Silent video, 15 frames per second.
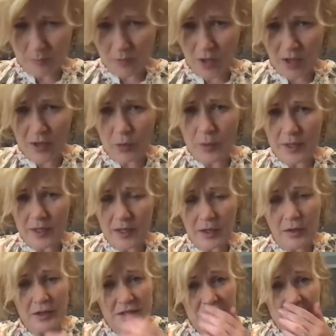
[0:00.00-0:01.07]
I quit, and
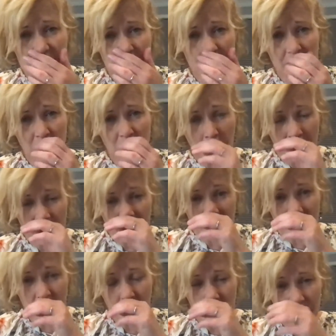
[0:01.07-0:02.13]
I just kept going
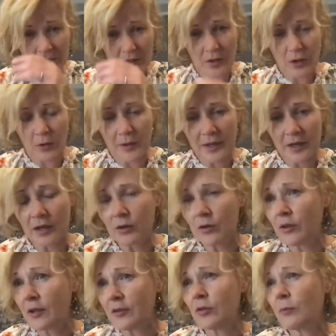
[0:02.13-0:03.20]
and going and going.
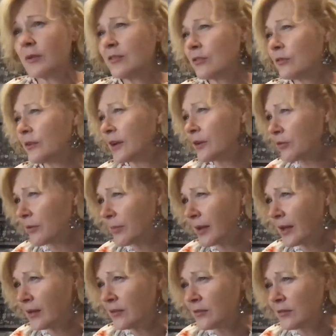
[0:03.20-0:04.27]
I taught myself electric
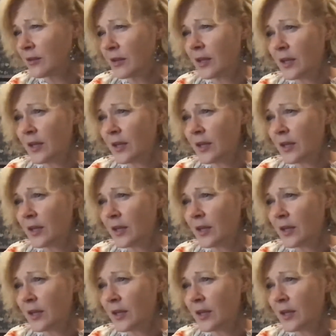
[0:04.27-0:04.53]
bass.